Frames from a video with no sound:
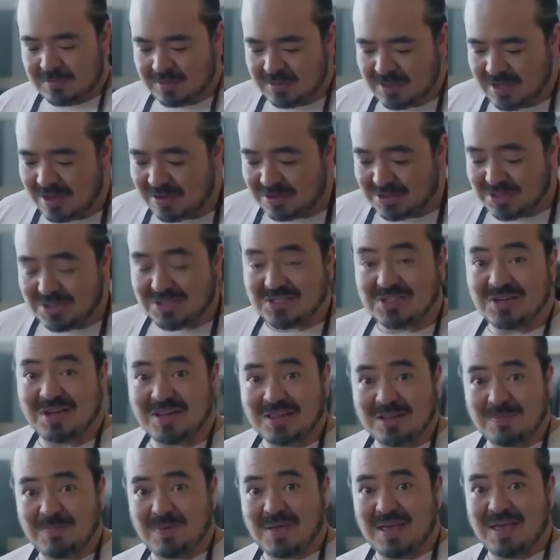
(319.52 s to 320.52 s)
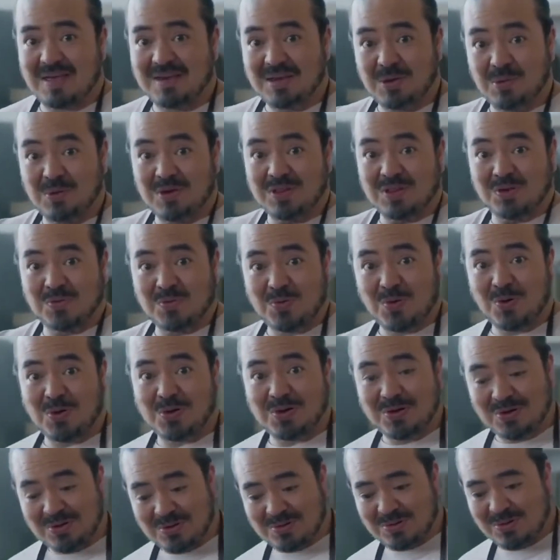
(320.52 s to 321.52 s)
Now, just like the pan, you want the
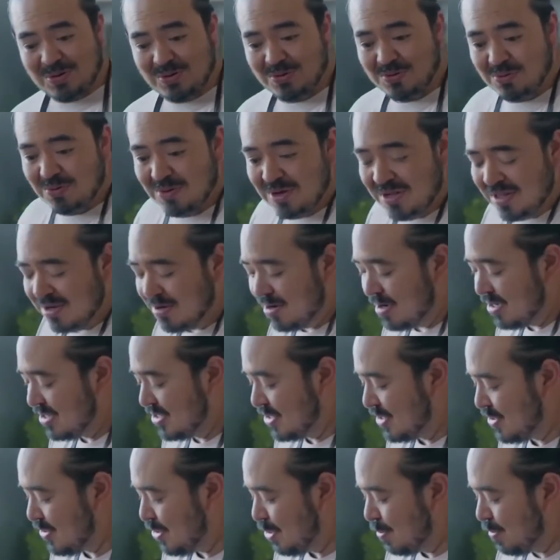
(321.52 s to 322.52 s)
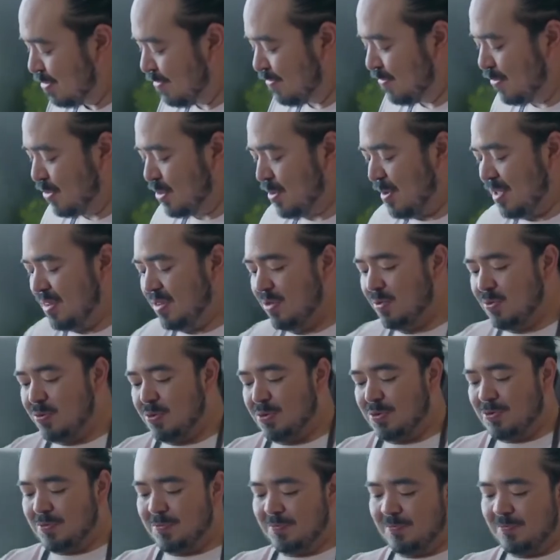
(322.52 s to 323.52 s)
wok really nice and hot before you add the oil.